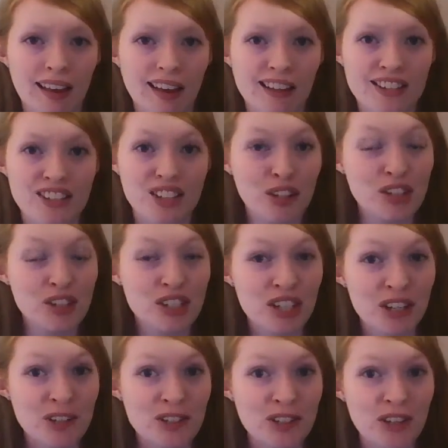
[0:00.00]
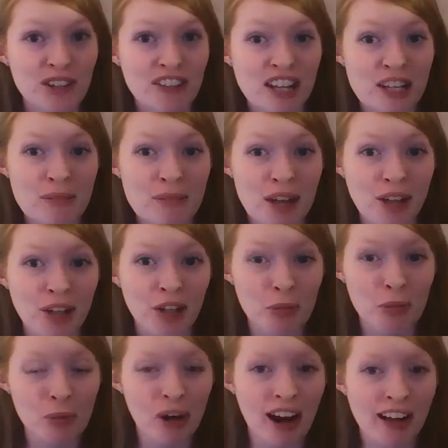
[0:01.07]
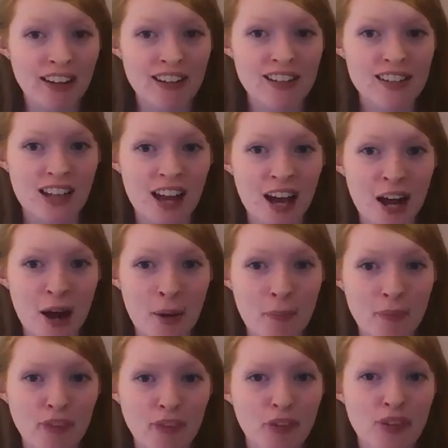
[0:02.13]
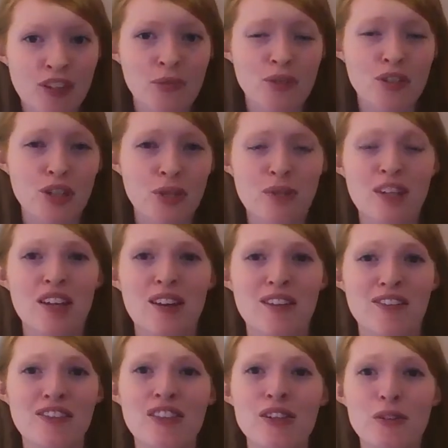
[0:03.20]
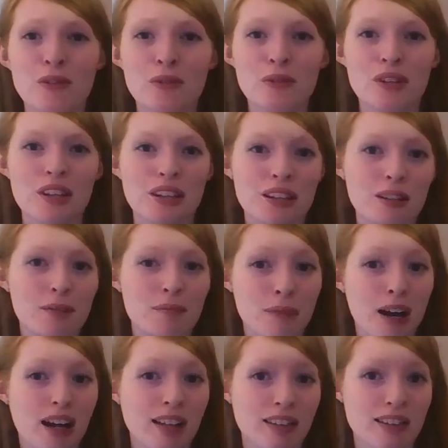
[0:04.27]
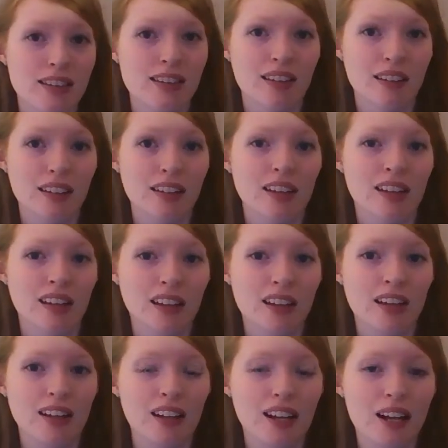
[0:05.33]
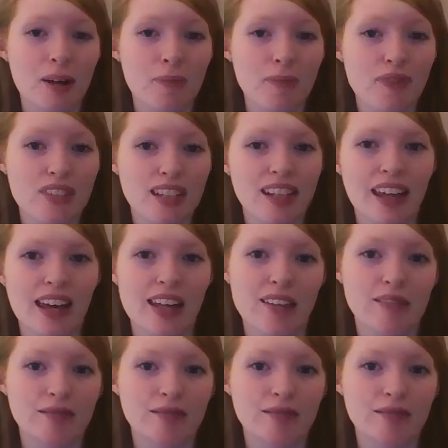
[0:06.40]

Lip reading: searching to find them at a good price. So this one took me a few months to get.